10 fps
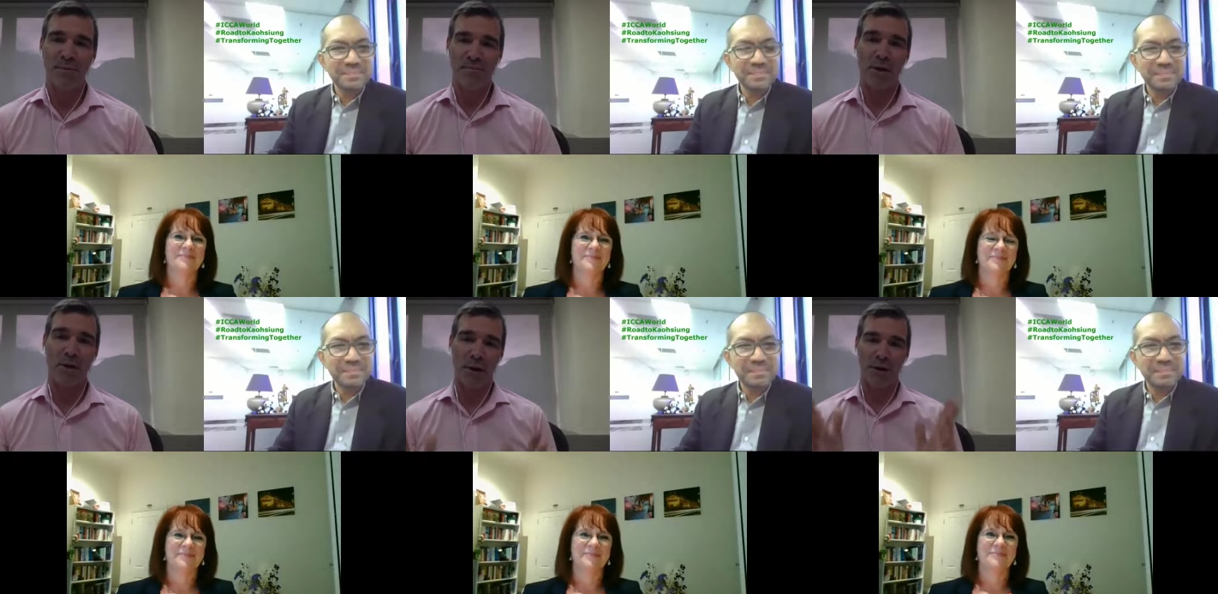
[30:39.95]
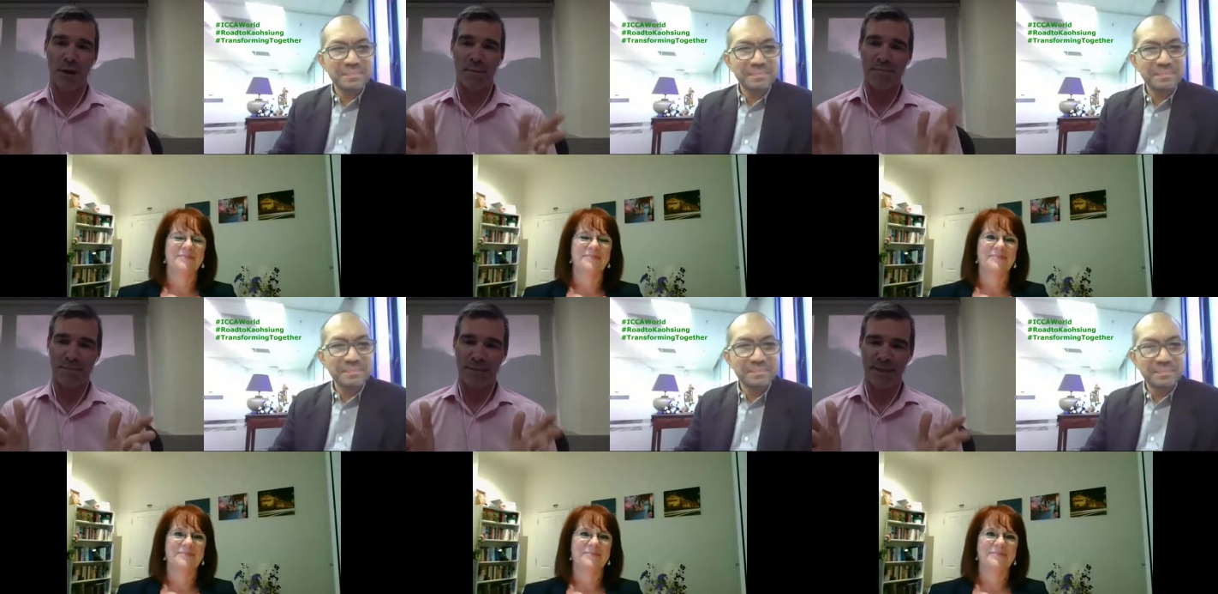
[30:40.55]
Speaker 1: A, a lot of people
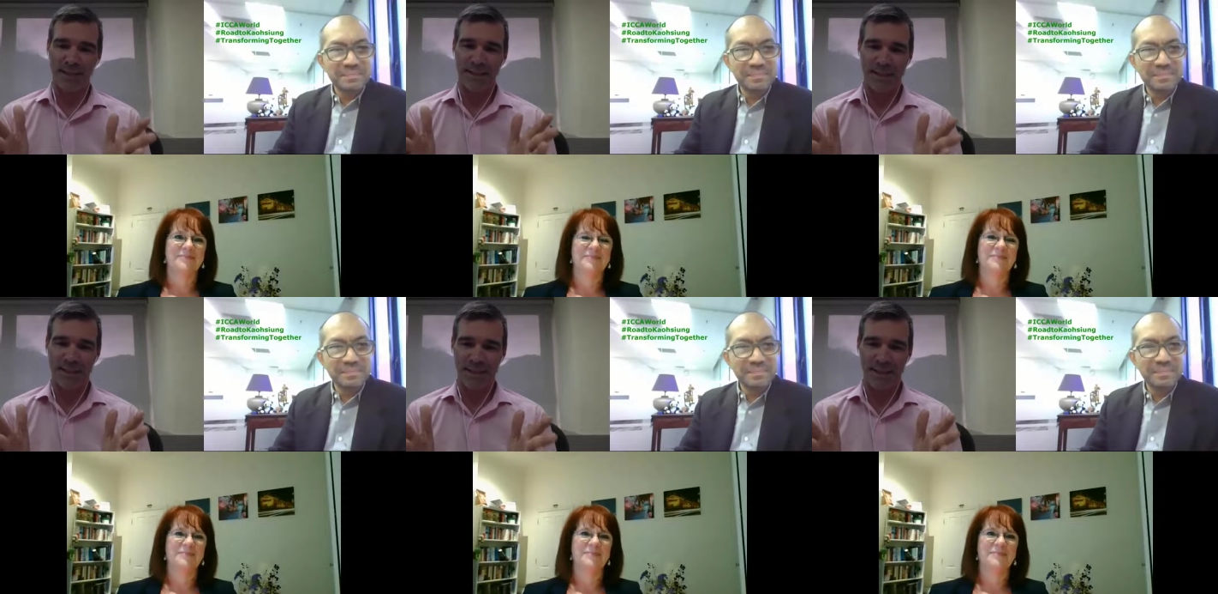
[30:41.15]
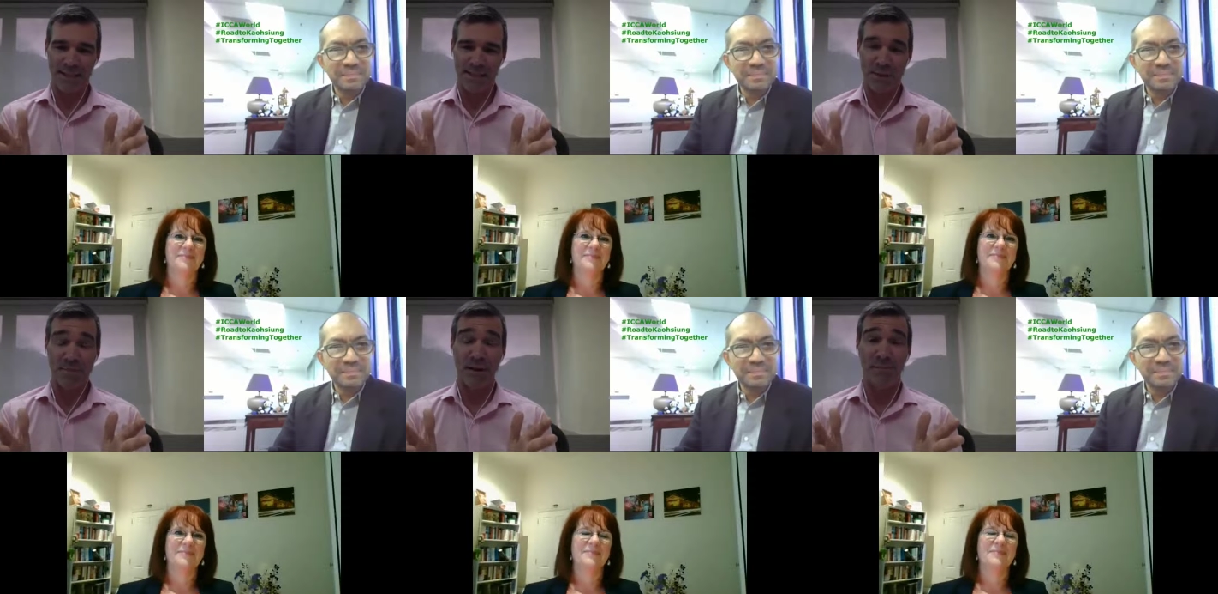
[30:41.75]
think that th- th- this is a
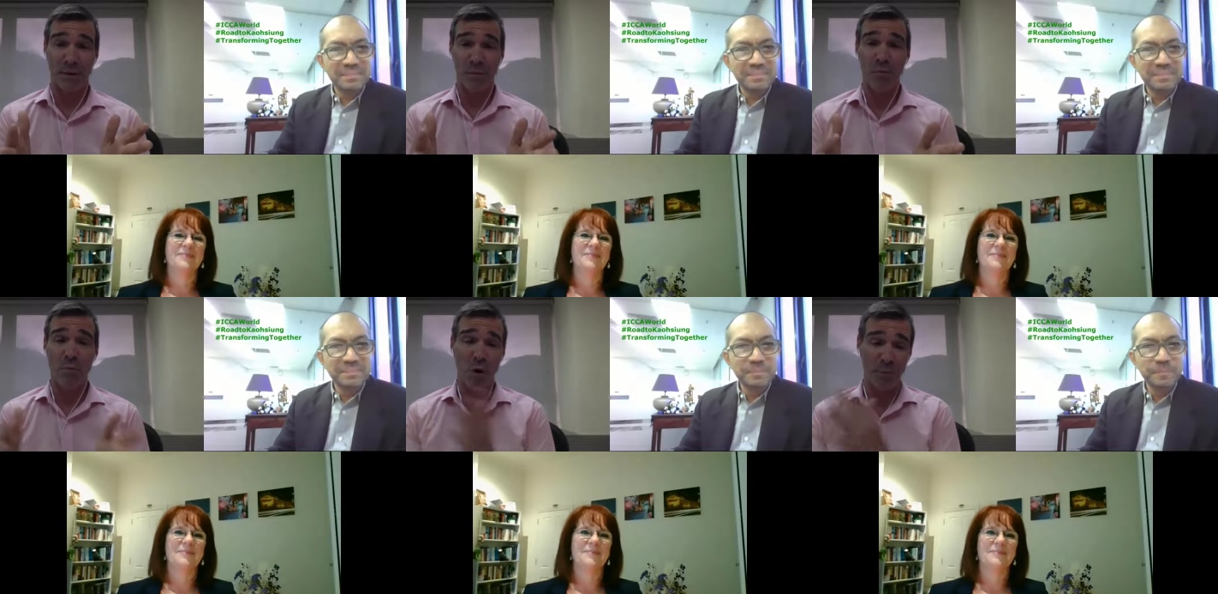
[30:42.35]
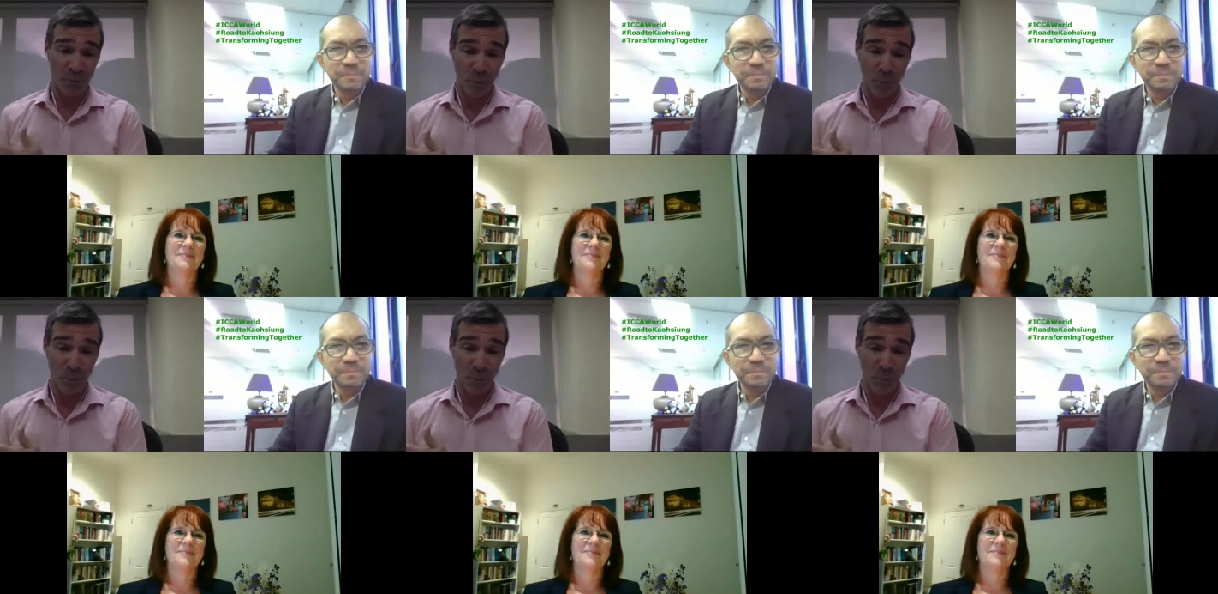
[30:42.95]
pivotal moment where,